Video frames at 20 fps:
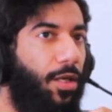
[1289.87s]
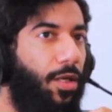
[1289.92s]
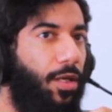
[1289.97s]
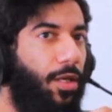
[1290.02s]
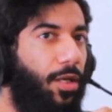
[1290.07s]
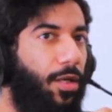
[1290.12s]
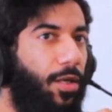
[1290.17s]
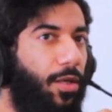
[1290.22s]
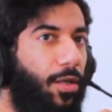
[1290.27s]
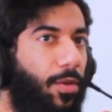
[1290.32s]

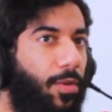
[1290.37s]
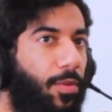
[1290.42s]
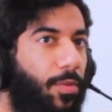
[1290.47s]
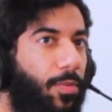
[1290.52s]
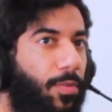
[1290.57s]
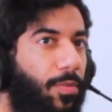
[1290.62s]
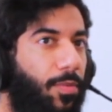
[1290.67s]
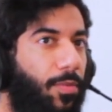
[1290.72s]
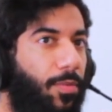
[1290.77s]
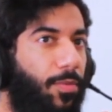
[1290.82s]

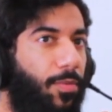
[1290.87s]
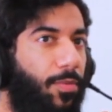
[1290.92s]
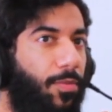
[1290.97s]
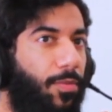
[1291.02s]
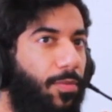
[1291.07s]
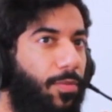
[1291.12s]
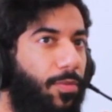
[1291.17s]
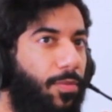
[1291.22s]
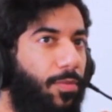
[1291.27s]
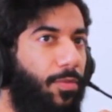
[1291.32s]
um,
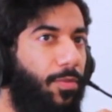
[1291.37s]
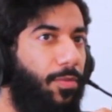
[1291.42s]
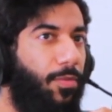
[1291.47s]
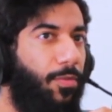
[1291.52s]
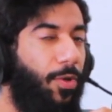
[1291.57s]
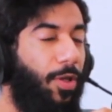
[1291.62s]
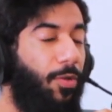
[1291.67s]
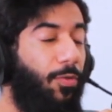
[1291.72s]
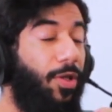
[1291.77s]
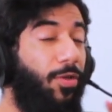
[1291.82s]

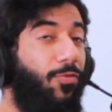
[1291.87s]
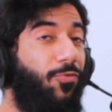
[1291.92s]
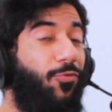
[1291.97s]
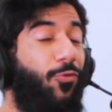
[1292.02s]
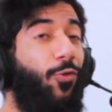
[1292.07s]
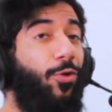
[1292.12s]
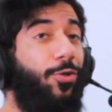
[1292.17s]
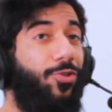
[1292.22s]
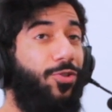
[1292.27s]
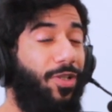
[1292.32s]
well,
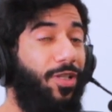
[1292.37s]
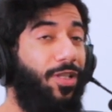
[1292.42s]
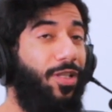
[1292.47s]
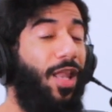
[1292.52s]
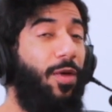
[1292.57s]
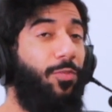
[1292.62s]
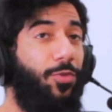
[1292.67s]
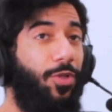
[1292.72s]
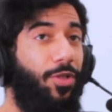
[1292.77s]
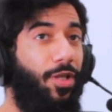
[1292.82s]
well,
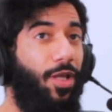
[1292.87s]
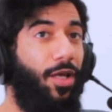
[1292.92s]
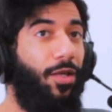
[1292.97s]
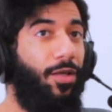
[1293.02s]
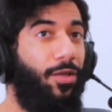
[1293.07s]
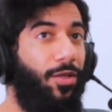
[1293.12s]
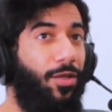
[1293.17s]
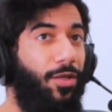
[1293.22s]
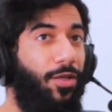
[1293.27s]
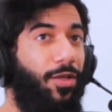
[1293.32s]
fortunately,
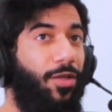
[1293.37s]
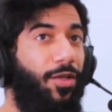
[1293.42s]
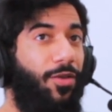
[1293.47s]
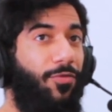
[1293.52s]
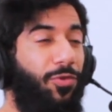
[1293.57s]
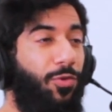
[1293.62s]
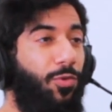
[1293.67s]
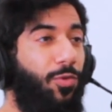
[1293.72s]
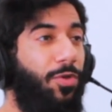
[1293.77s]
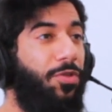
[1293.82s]
alhamdulillah,
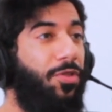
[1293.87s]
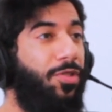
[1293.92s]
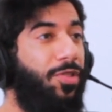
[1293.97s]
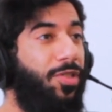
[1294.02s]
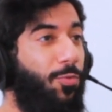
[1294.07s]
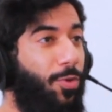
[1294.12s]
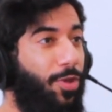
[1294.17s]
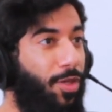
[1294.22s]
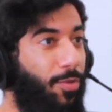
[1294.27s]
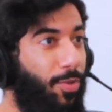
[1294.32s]
if you were
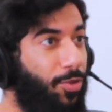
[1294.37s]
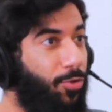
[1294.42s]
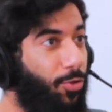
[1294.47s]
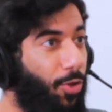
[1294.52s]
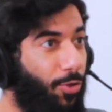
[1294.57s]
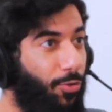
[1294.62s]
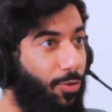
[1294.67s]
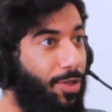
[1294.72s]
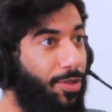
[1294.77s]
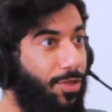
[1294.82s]
to sit with him
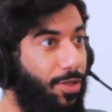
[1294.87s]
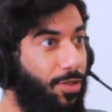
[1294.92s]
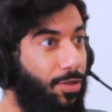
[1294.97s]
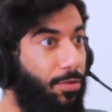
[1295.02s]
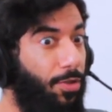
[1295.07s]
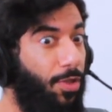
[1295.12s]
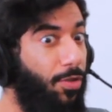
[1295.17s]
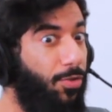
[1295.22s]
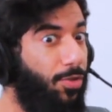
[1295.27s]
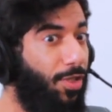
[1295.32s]
and talk
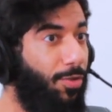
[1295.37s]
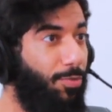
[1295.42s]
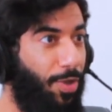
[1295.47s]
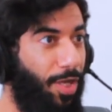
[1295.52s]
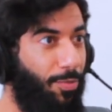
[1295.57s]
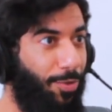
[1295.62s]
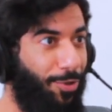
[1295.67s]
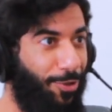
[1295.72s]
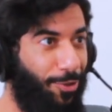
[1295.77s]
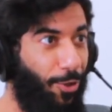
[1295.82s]
religion, he'd
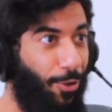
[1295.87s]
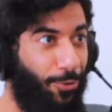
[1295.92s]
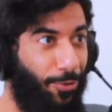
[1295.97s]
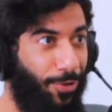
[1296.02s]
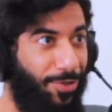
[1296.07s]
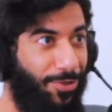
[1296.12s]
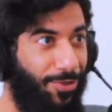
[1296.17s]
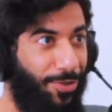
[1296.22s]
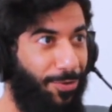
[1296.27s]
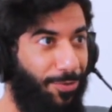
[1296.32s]
still be able to
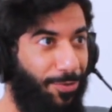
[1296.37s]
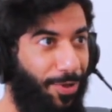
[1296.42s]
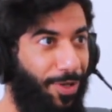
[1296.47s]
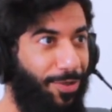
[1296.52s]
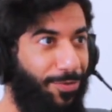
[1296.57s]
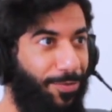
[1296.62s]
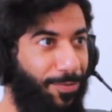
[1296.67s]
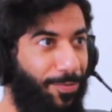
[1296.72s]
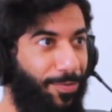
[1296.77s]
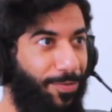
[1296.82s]
talk religion,
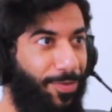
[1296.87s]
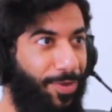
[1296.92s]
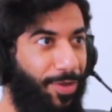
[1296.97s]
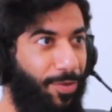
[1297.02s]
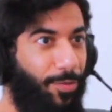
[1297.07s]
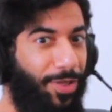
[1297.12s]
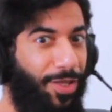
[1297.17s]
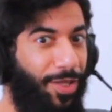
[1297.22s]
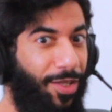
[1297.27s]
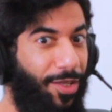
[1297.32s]
right?
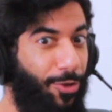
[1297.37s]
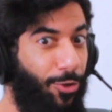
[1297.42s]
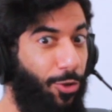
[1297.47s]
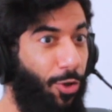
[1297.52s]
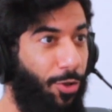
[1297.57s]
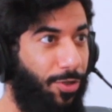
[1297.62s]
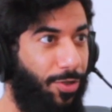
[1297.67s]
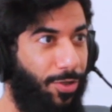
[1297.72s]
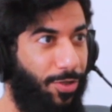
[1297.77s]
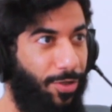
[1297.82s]
But he
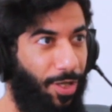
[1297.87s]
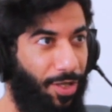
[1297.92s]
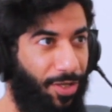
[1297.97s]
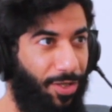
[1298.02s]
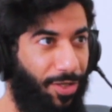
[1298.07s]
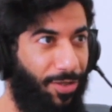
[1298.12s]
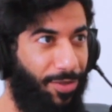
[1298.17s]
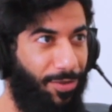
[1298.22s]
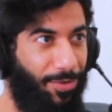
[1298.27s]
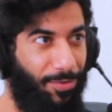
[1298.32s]
looks
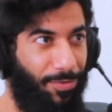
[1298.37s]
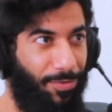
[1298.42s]
like